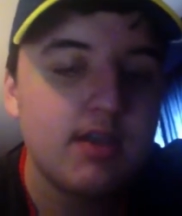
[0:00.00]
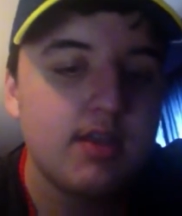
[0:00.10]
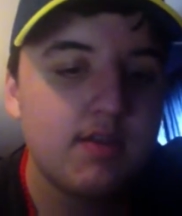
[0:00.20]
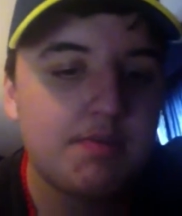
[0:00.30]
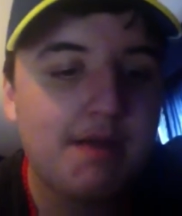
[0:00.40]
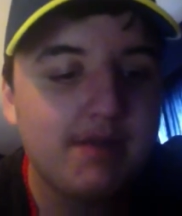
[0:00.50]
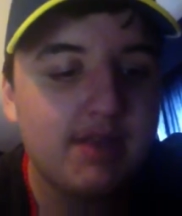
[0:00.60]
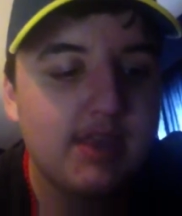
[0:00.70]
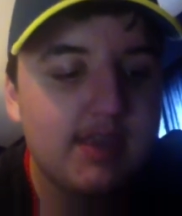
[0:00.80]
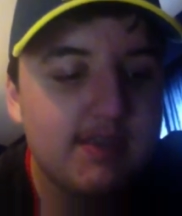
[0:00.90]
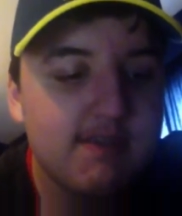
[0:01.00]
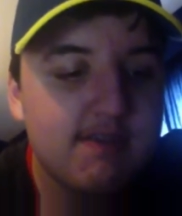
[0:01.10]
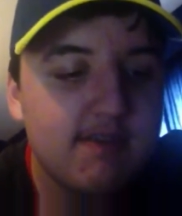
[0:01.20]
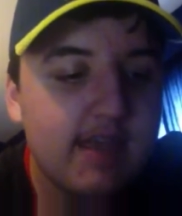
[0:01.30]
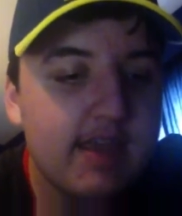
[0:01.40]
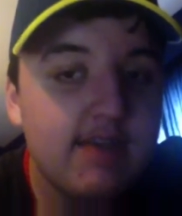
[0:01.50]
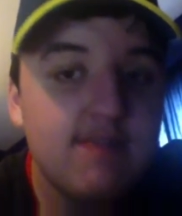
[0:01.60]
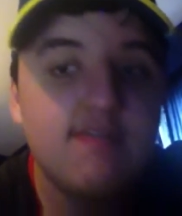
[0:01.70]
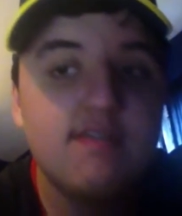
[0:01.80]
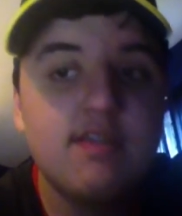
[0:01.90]
This is probably the second
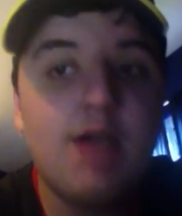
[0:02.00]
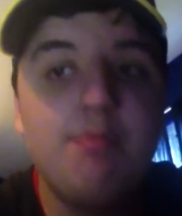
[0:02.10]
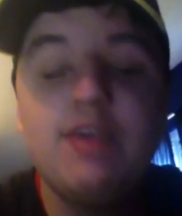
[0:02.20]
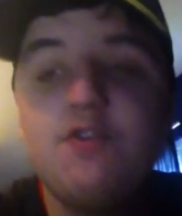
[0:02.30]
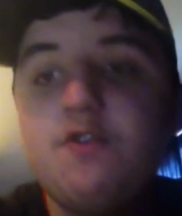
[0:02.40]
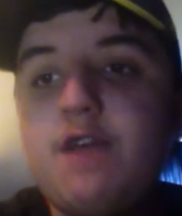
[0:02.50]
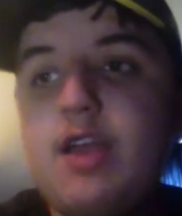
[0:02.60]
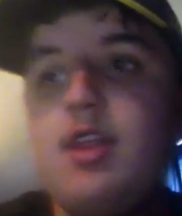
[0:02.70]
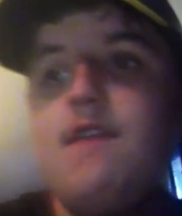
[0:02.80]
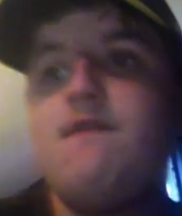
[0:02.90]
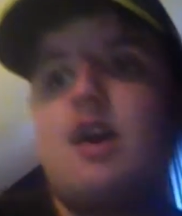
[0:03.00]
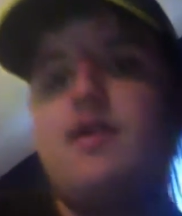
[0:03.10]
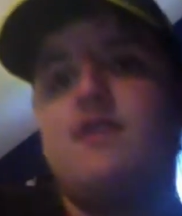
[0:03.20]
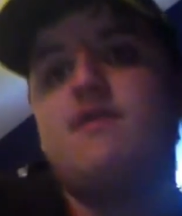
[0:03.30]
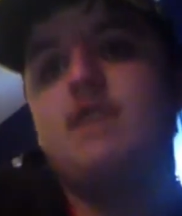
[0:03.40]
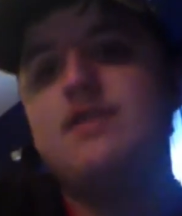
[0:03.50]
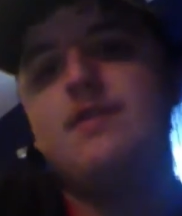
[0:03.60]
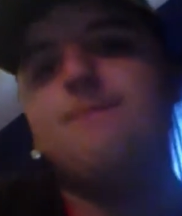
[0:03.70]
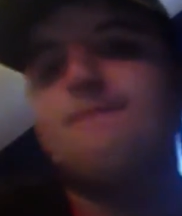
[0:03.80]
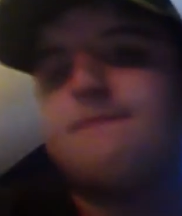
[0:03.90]
stompiest fight they've done this season.